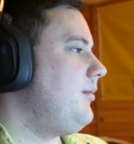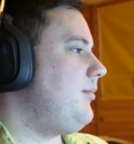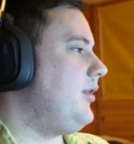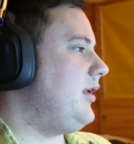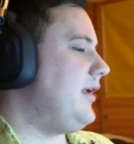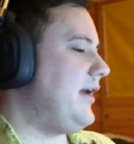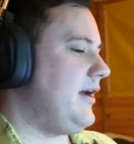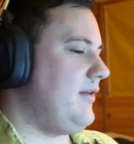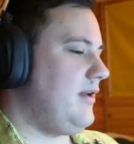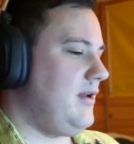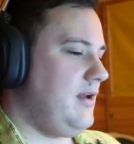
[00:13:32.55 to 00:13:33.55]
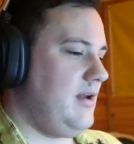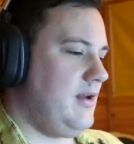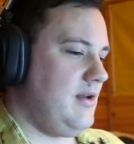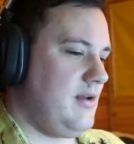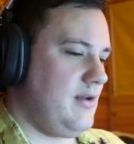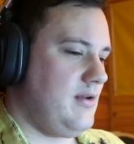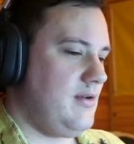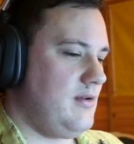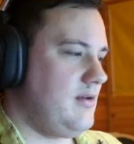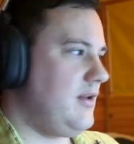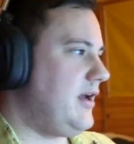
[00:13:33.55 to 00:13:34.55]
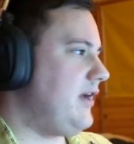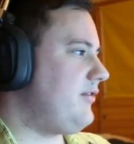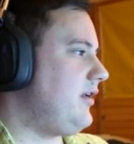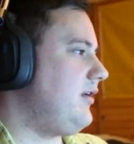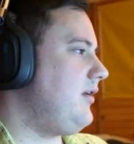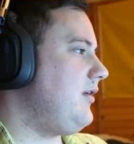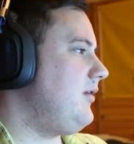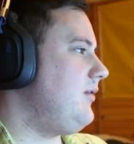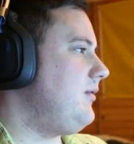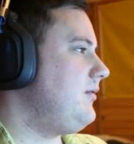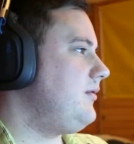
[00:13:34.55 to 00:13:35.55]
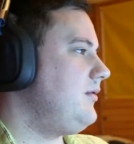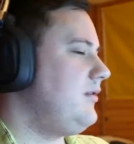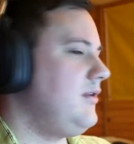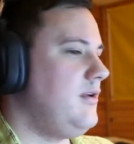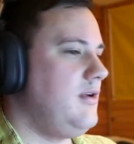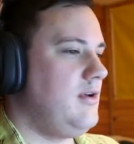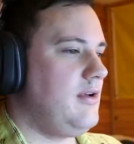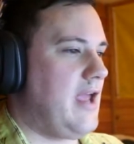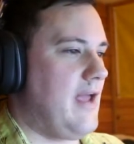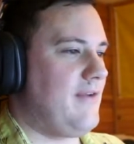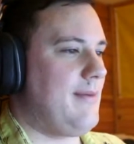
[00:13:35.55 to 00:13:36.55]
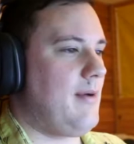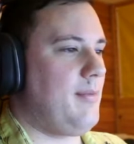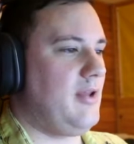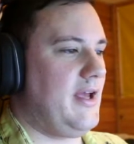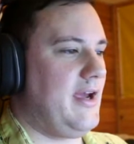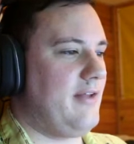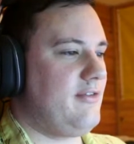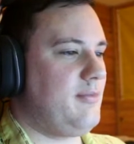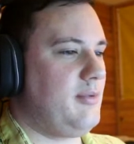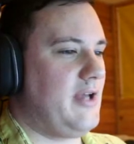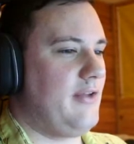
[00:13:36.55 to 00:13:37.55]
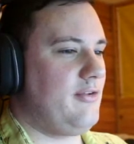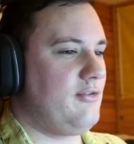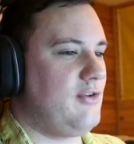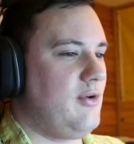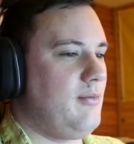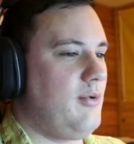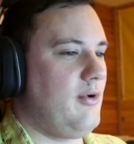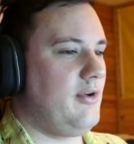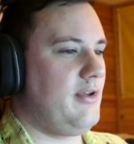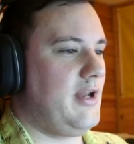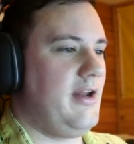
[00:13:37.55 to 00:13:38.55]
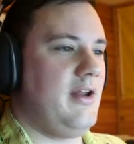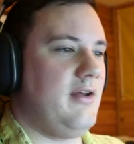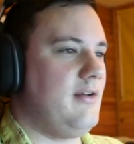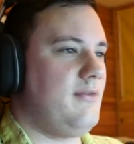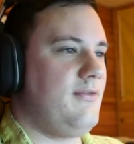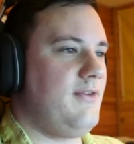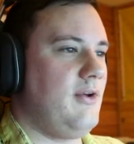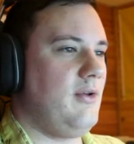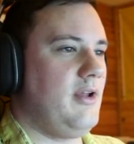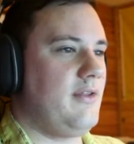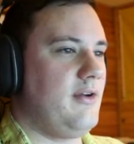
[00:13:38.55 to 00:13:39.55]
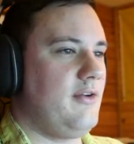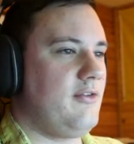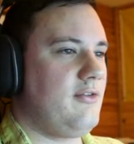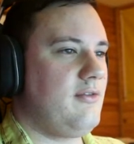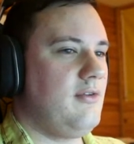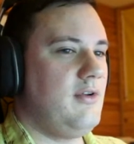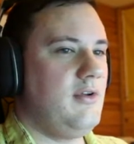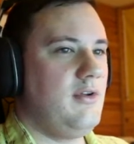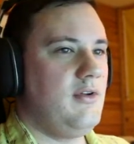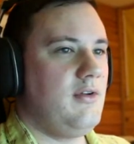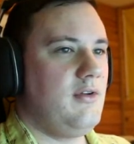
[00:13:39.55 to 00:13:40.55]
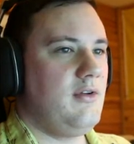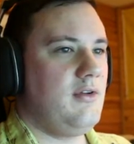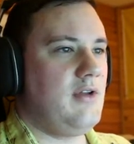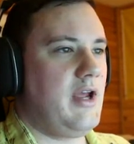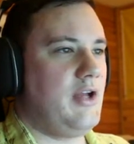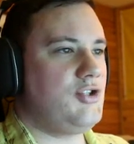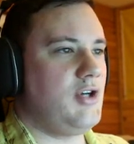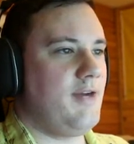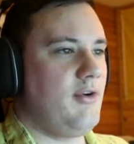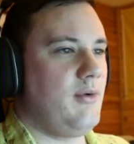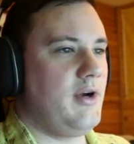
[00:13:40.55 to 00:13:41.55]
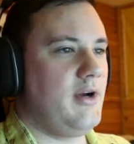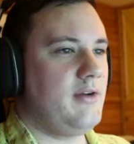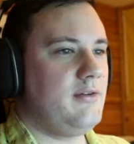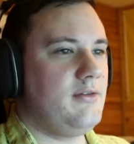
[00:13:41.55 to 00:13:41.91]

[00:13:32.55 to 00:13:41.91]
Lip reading: But now they need... Yes, I know. Can't forget about plants. Plants are so important. They need to feel like there's nature everywhere.